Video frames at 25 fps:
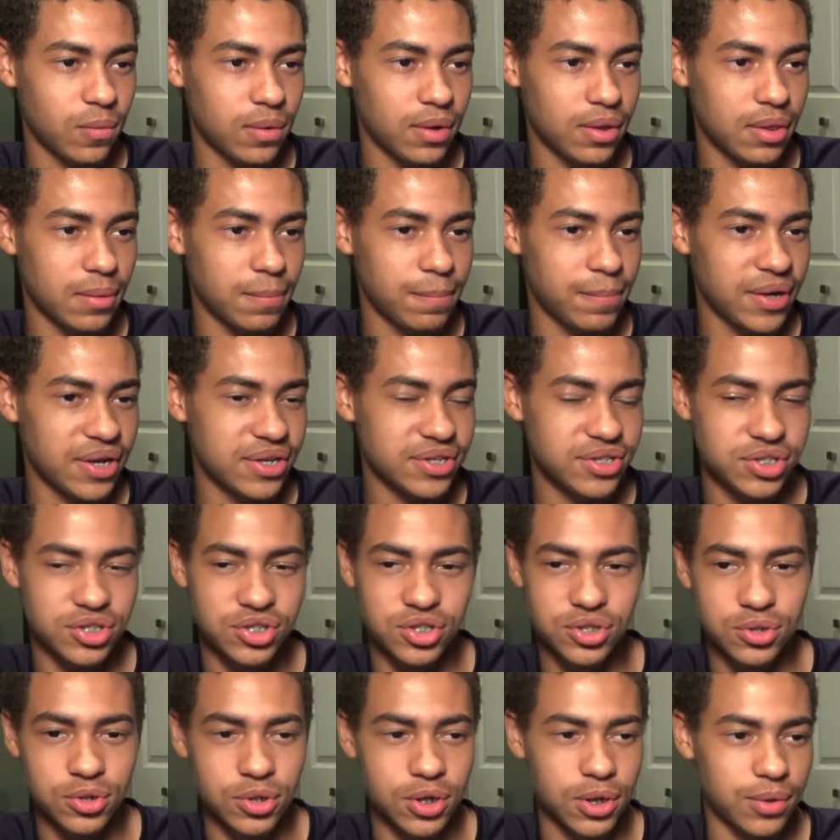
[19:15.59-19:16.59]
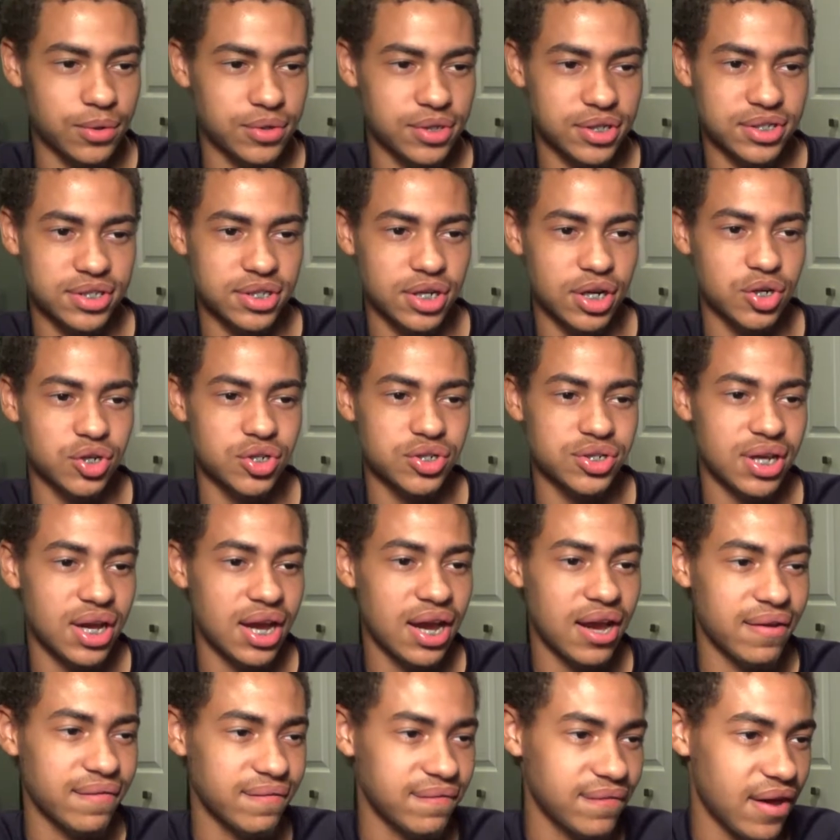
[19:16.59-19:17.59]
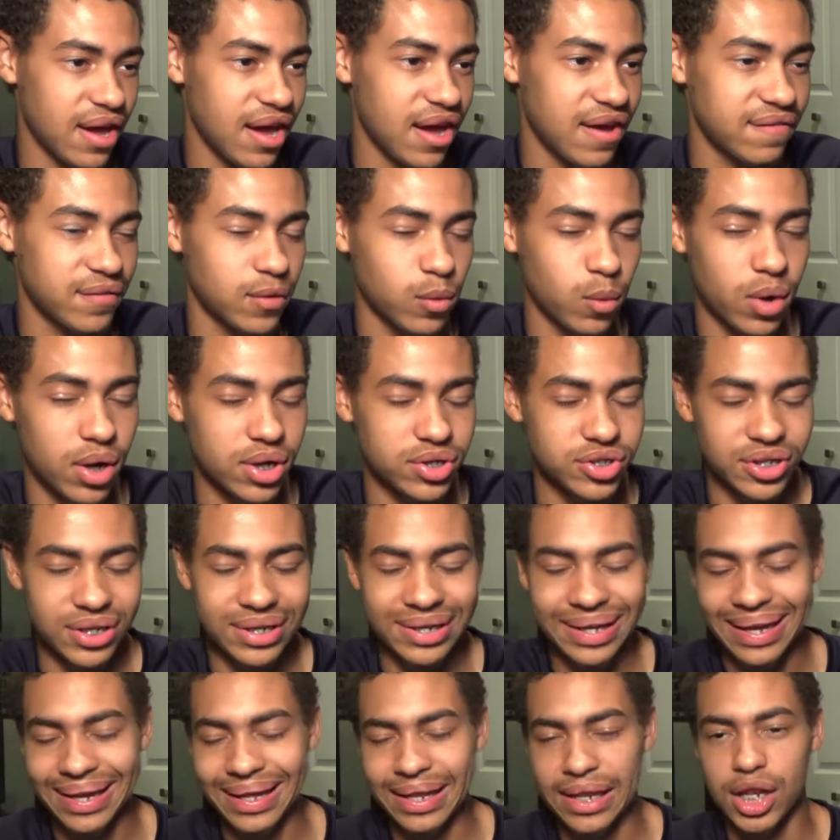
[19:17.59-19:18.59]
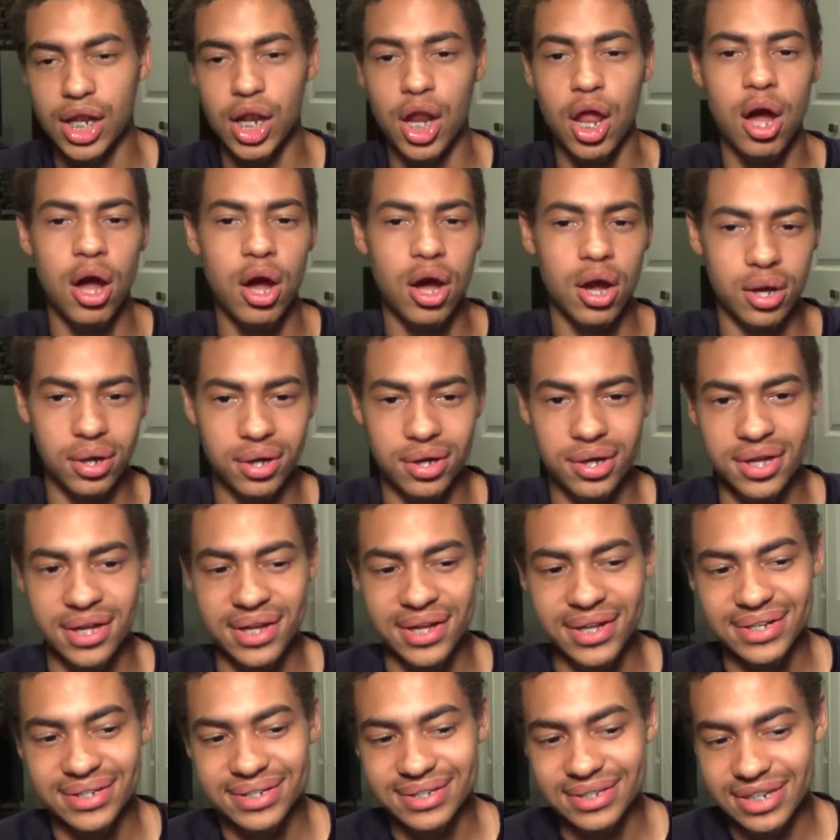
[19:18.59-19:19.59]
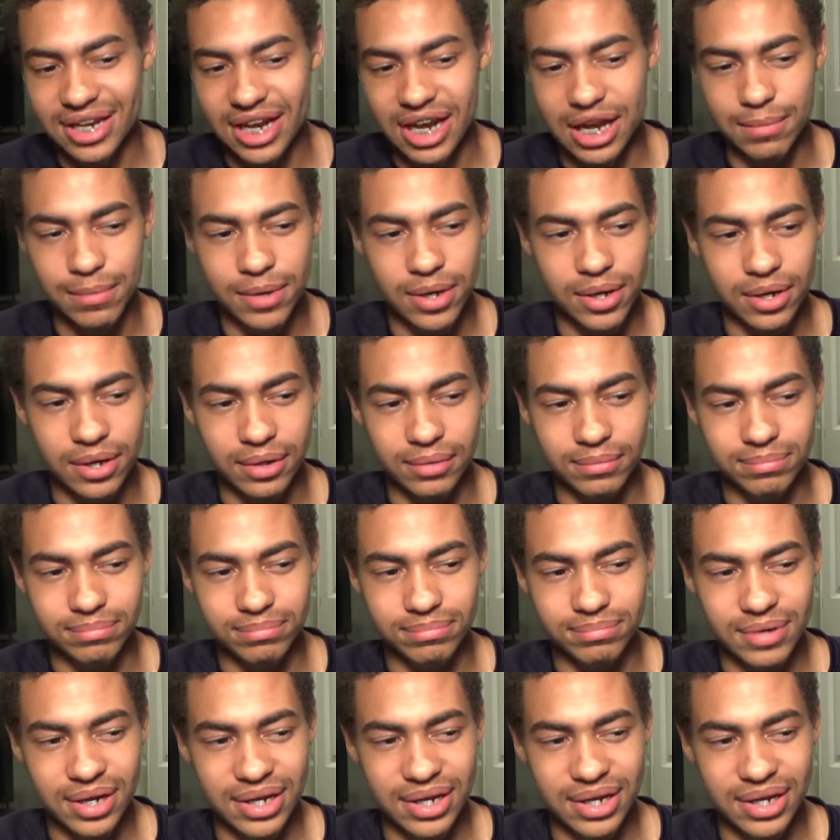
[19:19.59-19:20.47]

one of the best Coke 600s I've ever watched in a long time.